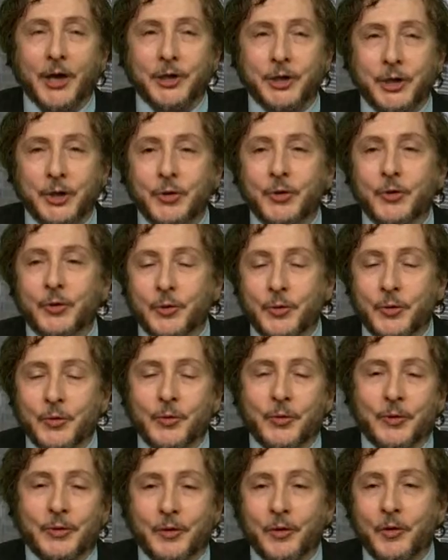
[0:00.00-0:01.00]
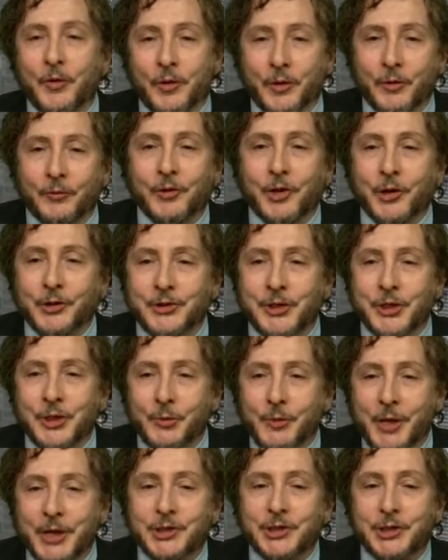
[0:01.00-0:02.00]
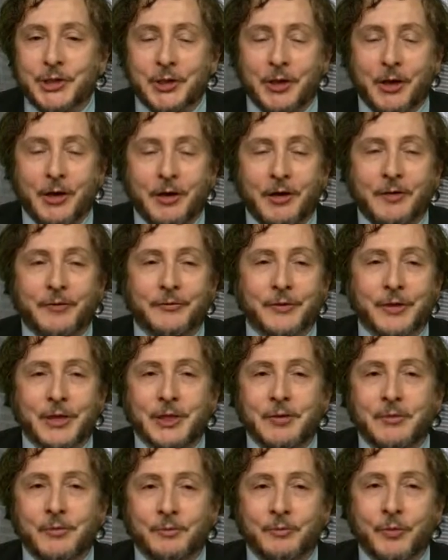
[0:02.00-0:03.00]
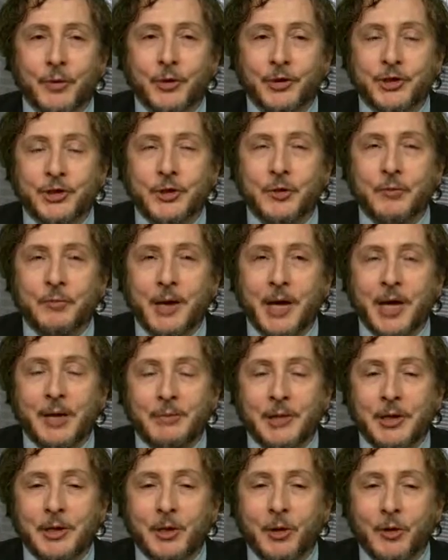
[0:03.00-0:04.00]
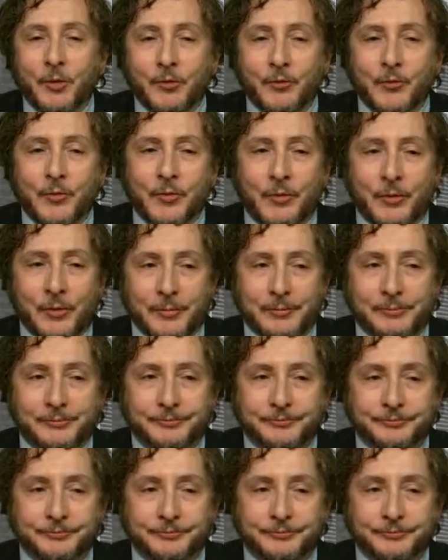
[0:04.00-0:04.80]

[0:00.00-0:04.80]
a new or continuation of the Bush-Obama Cold War.